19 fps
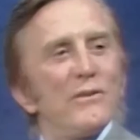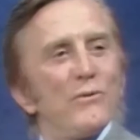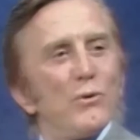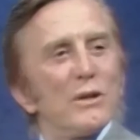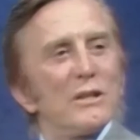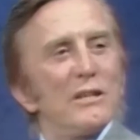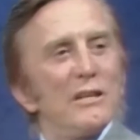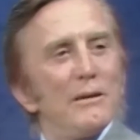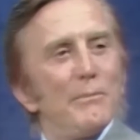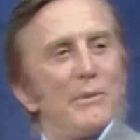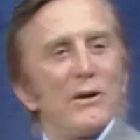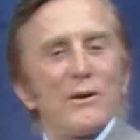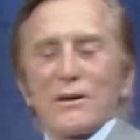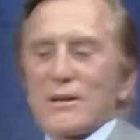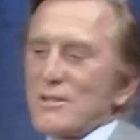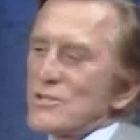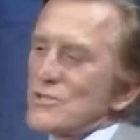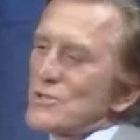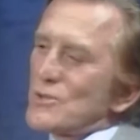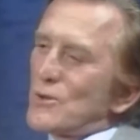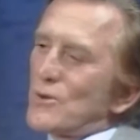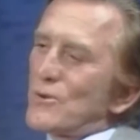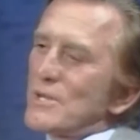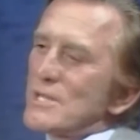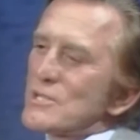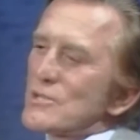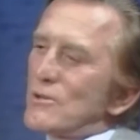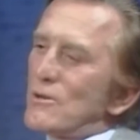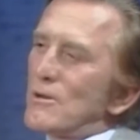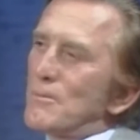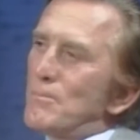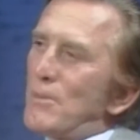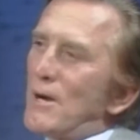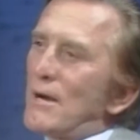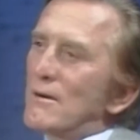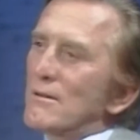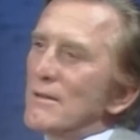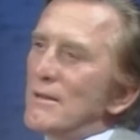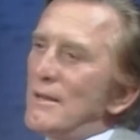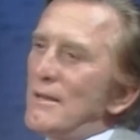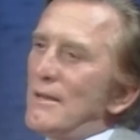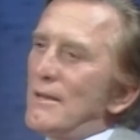of what the American story is all about.